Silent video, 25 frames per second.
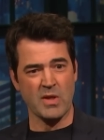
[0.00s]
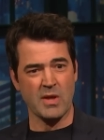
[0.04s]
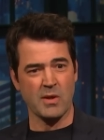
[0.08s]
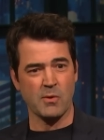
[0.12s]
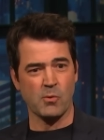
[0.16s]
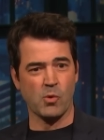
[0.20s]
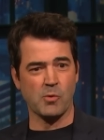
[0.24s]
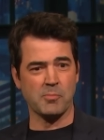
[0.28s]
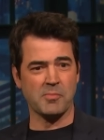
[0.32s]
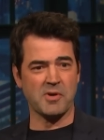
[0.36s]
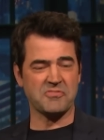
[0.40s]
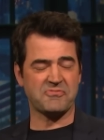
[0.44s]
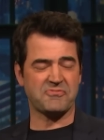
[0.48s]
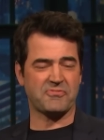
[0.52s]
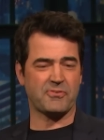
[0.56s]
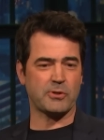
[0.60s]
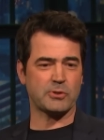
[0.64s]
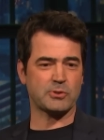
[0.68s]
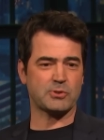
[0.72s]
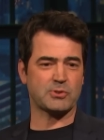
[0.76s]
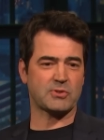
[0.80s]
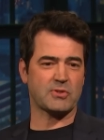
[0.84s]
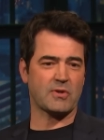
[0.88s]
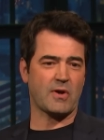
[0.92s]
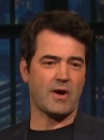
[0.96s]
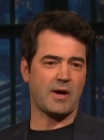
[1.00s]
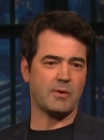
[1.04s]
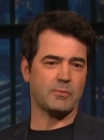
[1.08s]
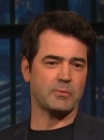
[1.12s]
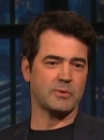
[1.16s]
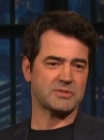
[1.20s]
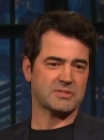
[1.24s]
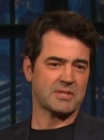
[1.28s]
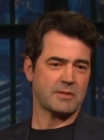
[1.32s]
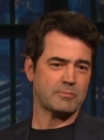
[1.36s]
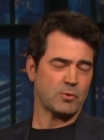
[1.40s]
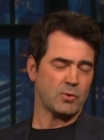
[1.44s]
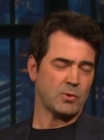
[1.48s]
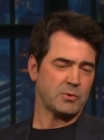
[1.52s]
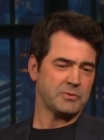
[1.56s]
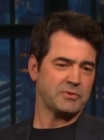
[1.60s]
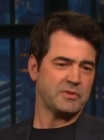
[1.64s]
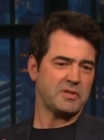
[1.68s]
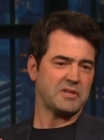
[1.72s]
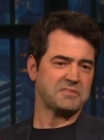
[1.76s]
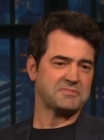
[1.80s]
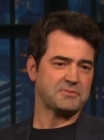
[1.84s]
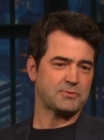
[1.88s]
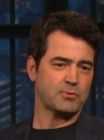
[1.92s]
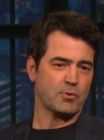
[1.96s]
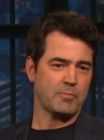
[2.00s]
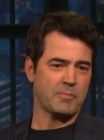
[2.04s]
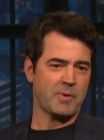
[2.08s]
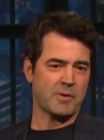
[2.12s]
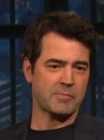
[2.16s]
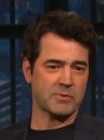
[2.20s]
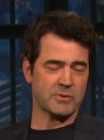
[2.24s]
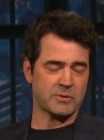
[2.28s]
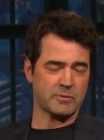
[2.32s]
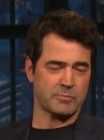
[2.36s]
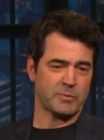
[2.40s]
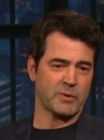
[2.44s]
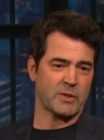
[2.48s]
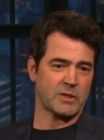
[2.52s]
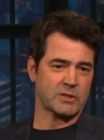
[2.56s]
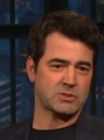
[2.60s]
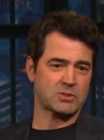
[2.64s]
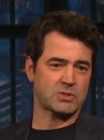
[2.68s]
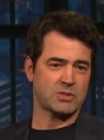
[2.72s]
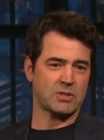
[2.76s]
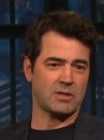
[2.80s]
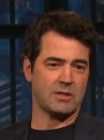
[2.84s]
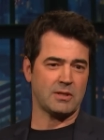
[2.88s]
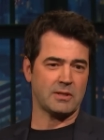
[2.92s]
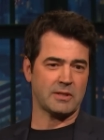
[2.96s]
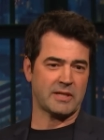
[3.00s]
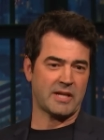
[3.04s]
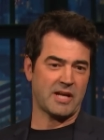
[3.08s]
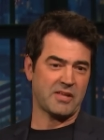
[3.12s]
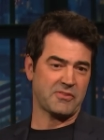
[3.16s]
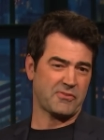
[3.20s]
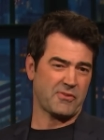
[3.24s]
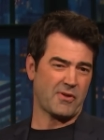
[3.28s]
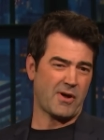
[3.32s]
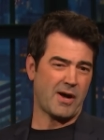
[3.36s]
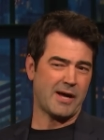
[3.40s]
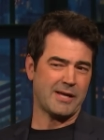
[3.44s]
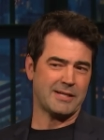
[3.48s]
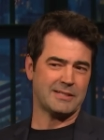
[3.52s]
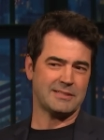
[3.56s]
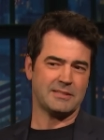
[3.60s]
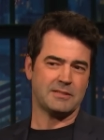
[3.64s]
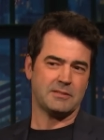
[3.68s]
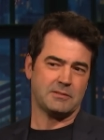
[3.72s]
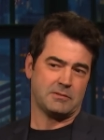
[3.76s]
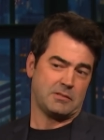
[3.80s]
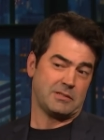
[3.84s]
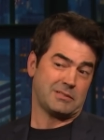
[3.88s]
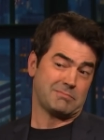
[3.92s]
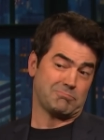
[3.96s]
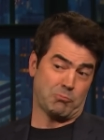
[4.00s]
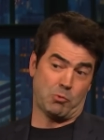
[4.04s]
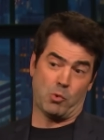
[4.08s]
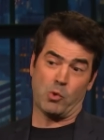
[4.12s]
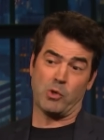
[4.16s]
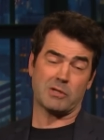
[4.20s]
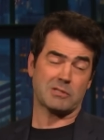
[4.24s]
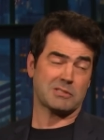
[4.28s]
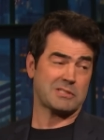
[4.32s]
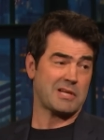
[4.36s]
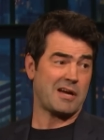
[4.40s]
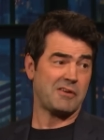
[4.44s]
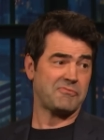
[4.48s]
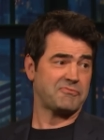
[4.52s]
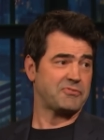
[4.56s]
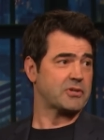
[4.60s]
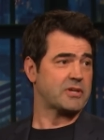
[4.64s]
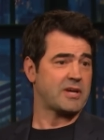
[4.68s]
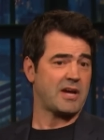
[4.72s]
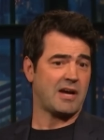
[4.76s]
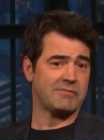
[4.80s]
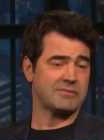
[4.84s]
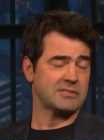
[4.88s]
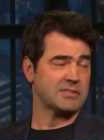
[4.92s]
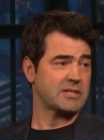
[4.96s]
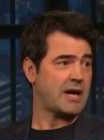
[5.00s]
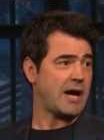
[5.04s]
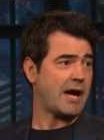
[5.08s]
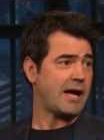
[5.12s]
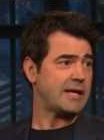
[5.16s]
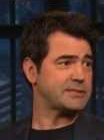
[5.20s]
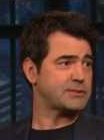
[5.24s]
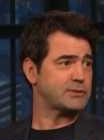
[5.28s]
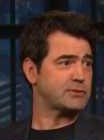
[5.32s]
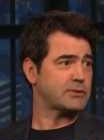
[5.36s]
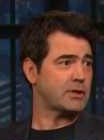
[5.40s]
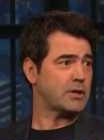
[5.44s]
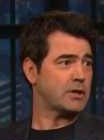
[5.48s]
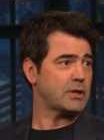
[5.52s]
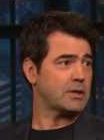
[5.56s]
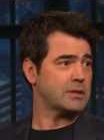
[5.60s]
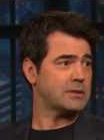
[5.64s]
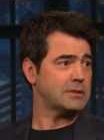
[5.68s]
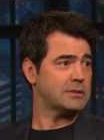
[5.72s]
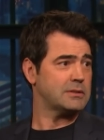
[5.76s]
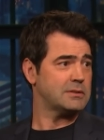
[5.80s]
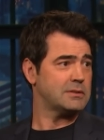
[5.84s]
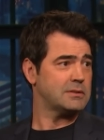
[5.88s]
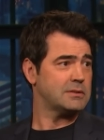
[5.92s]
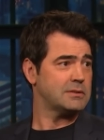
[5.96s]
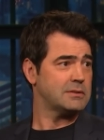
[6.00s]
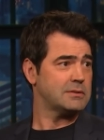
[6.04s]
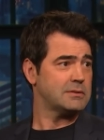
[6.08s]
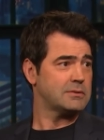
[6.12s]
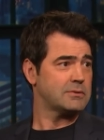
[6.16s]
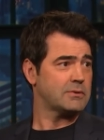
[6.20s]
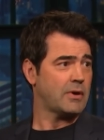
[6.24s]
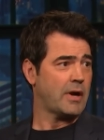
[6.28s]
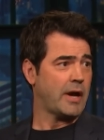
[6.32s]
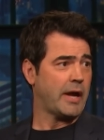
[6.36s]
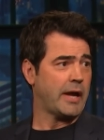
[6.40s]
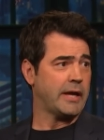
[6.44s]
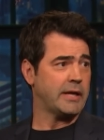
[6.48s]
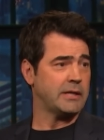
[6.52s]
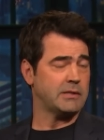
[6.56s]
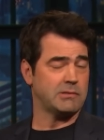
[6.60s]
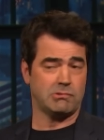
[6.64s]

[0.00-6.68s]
Well, my first thought was I'm old enough to remember The Big Chill, and I thought it worked out for Kevin Costner. Yeah. Right?